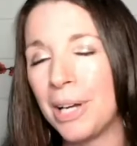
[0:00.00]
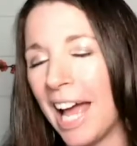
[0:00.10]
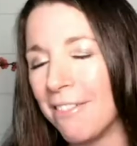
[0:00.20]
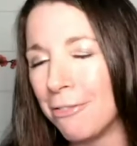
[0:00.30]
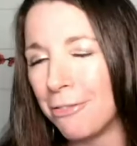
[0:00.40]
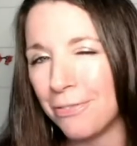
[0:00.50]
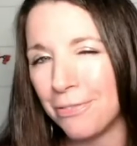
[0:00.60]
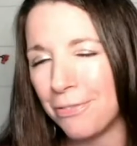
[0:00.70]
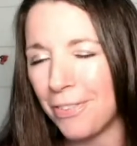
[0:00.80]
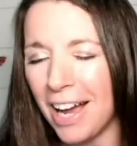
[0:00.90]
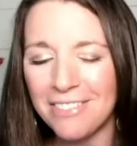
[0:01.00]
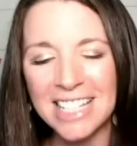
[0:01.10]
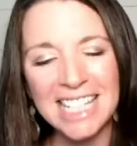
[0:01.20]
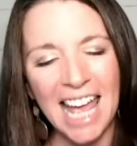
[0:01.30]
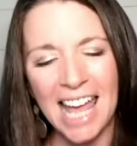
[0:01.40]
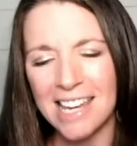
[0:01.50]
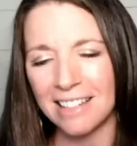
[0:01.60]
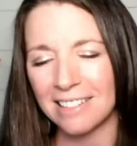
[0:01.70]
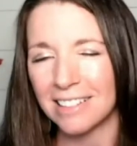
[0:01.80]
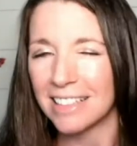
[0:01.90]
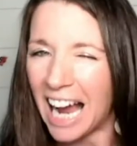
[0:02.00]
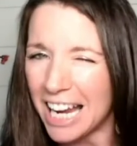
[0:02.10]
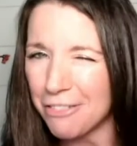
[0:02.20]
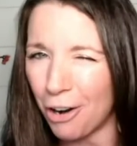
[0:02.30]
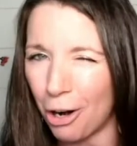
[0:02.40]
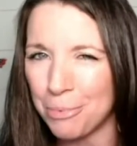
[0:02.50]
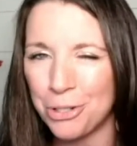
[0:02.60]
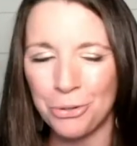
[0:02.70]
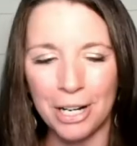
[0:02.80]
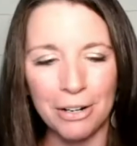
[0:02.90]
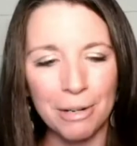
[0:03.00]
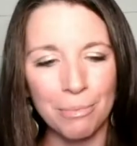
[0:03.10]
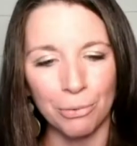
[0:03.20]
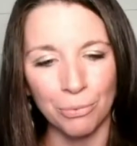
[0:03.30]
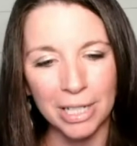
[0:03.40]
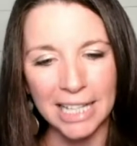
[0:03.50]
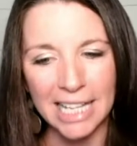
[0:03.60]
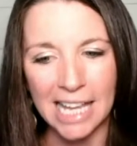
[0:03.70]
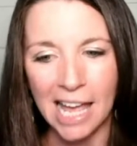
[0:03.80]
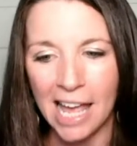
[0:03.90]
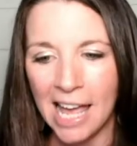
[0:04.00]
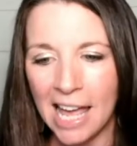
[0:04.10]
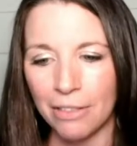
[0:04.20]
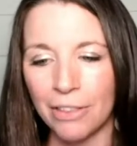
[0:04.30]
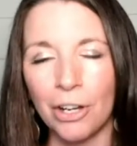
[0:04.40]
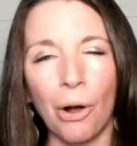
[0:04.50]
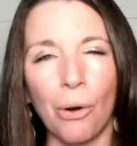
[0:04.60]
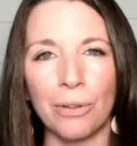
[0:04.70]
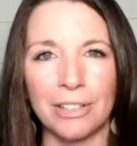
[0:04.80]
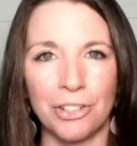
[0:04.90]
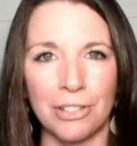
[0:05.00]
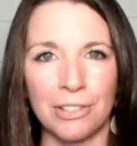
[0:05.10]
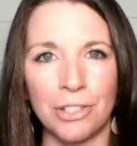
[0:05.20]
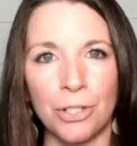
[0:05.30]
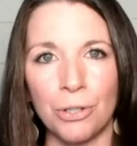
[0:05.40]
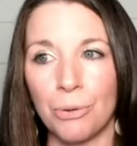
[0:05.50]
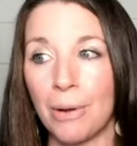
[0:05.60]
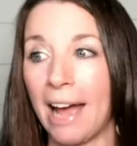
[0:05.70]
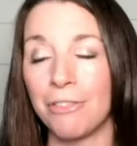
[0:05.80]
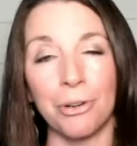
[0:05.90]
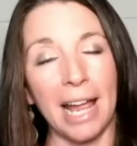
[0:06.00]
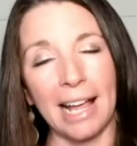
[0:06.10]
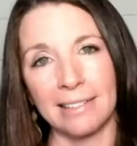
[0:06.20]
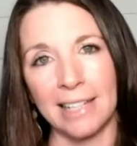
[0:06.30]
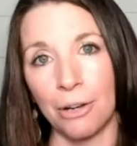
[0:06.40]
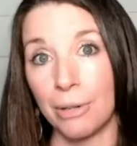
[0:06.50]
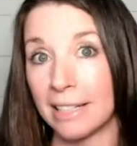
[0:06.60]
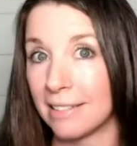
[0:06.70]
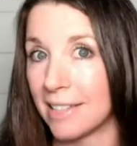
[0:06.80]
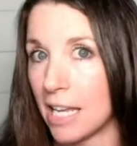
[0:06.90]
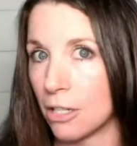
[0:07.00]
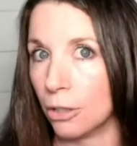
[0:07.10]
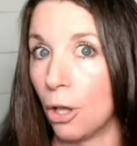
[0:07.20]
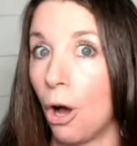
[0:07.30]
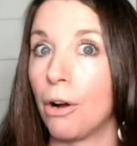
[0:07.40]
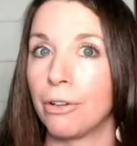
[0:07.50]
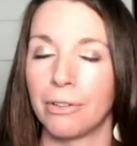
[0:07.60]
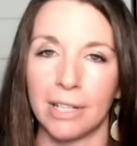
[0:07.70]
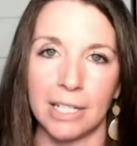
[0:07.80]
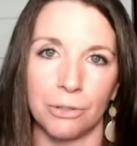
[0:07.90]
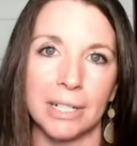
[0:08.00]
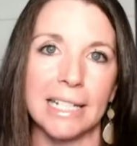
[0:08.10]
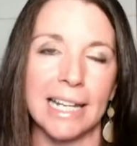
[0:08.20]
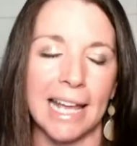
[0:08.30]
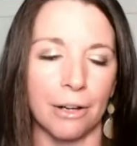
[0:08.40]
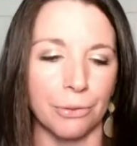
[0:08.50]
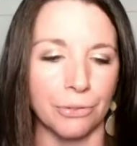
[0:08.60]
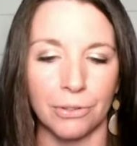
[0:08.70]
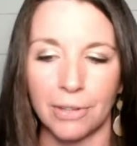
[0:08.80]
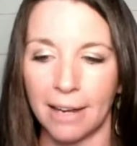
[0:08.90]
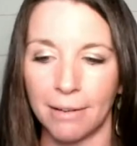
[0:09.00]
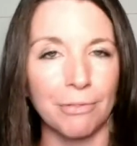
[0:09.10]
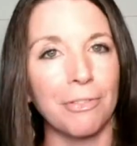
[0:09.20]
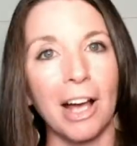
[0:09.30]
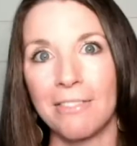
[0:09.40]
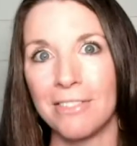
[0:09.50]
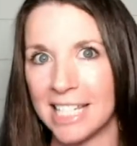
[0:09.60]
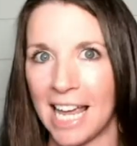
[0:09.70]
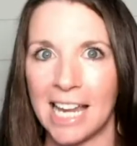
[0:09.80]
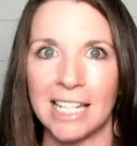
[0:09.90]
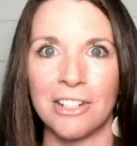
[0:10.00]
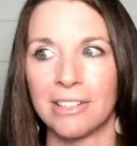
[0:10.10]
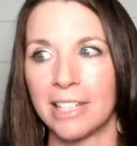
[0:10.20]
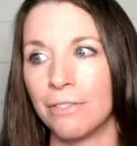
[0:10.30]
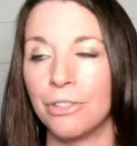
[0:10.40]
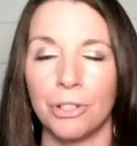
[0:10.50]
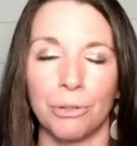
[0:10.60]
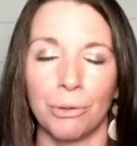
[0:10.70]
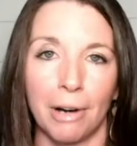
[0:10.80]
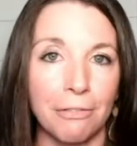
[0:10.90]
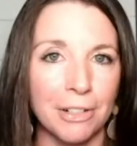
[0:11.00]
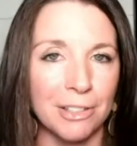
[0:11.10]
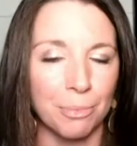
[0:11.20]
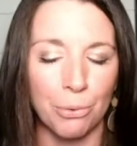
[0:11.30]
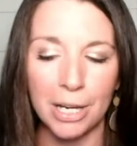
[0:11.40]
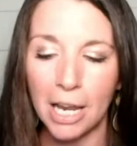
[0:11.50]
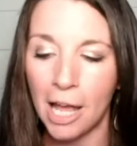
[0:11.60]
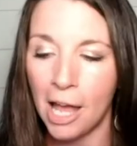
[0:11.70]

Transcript: And and 10 is kind of arbitrary, but really the goal is just to have your exhale extend longer than your inhale. So that five and 10 just gives you a reference point.